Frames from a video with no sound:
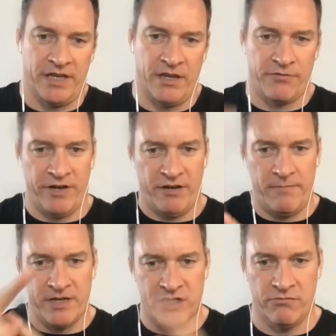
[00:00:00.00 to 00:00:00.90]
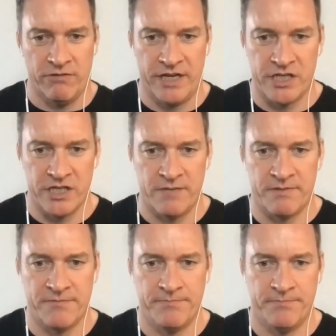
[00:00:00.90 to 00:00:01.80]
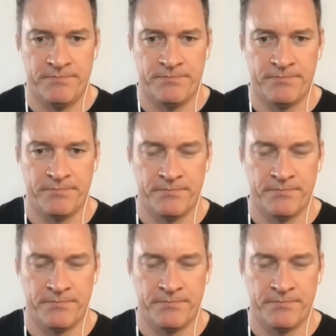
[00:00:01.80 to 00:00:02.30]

your three dimensional relationships. Yeah.